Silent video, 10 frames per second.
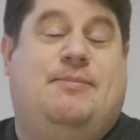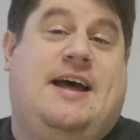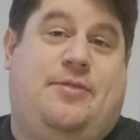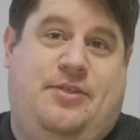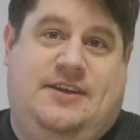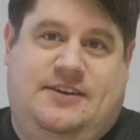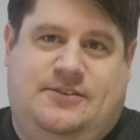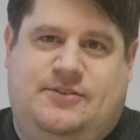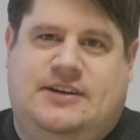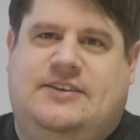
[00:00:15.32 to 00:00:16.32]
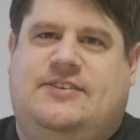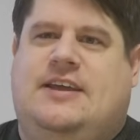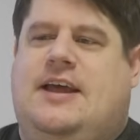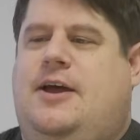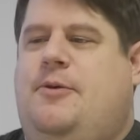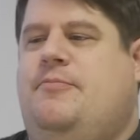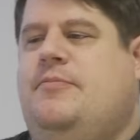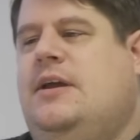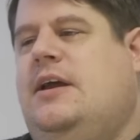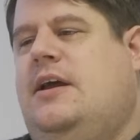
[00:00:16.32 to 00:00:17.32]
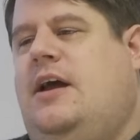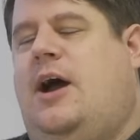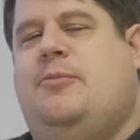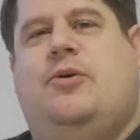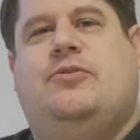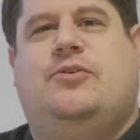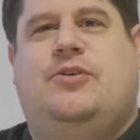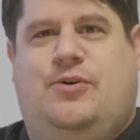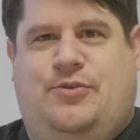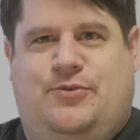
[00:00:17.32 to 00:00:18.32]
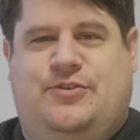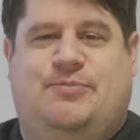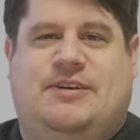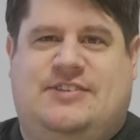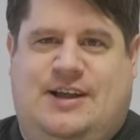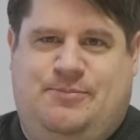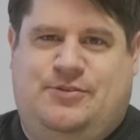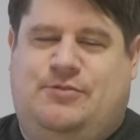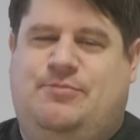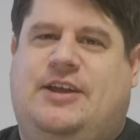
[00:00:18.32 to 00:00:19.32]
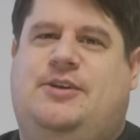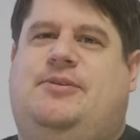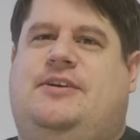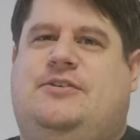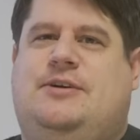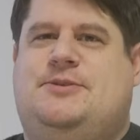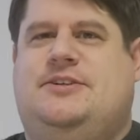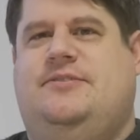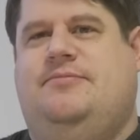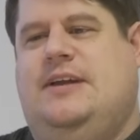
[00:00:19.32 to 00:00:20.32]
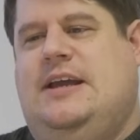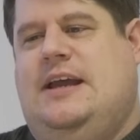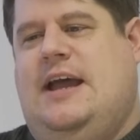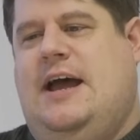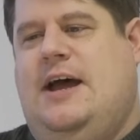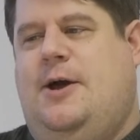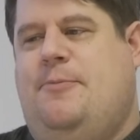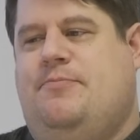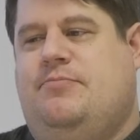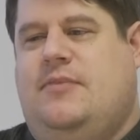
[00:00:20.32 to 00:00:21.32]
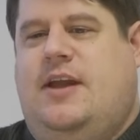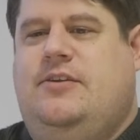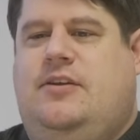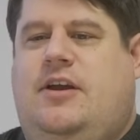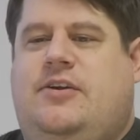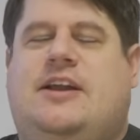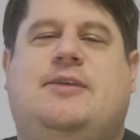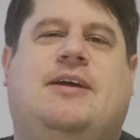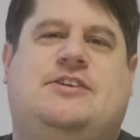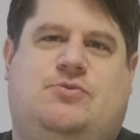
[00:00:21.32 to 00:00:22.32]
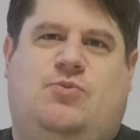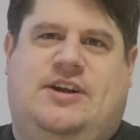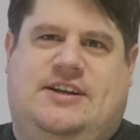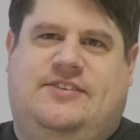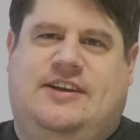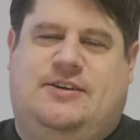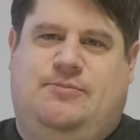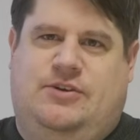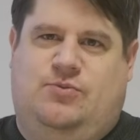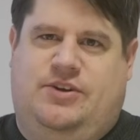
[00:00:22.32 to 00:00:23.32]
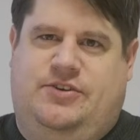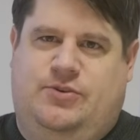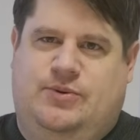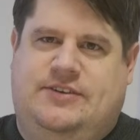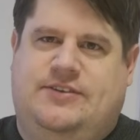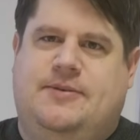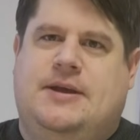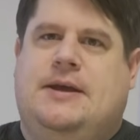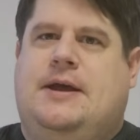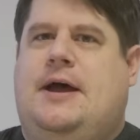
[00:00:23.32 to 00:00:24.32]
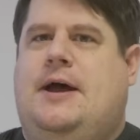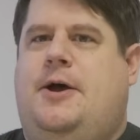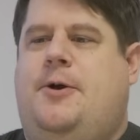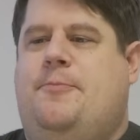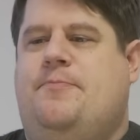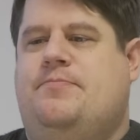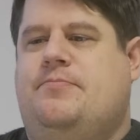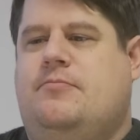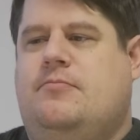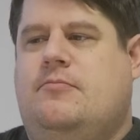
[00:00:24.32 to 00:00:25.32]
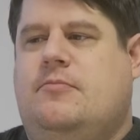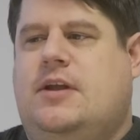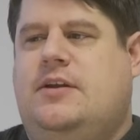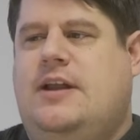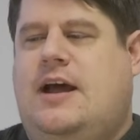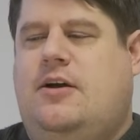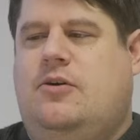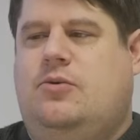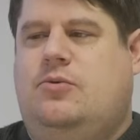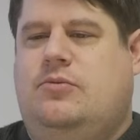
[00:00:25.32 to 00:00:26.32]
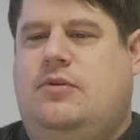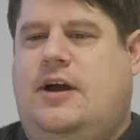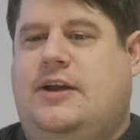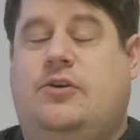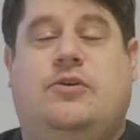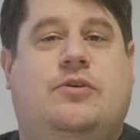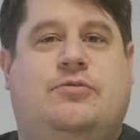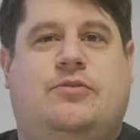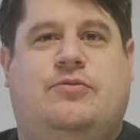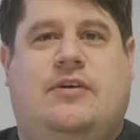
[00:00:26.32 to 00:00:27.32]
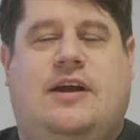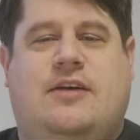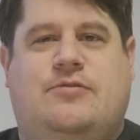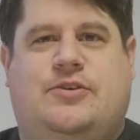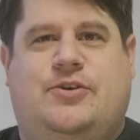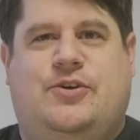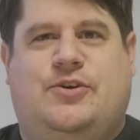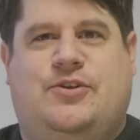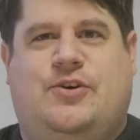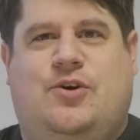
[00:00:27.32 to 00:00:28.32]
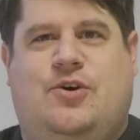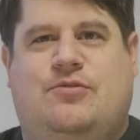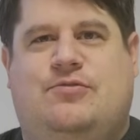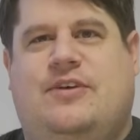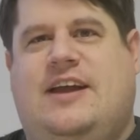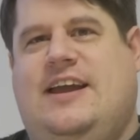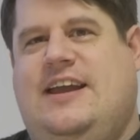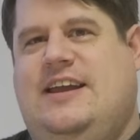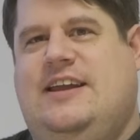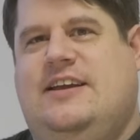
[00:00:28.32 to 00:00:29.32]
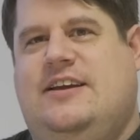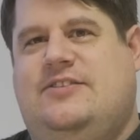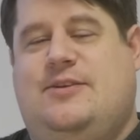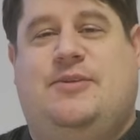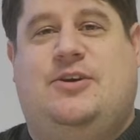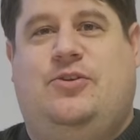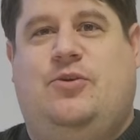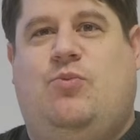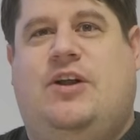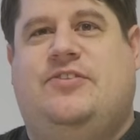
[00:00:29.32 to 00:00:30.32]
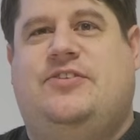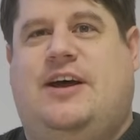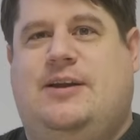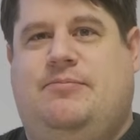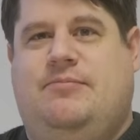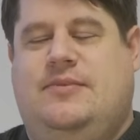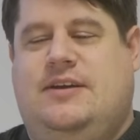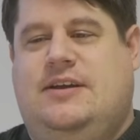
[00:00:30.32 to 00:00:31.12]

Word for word: a bad thing, right? Um, I'm going to go through some examples of malleable encryption, um, and, and, you can imagine why an attacker might want to do it. Um, now, I don't know if you've ever heard of a something called a one-time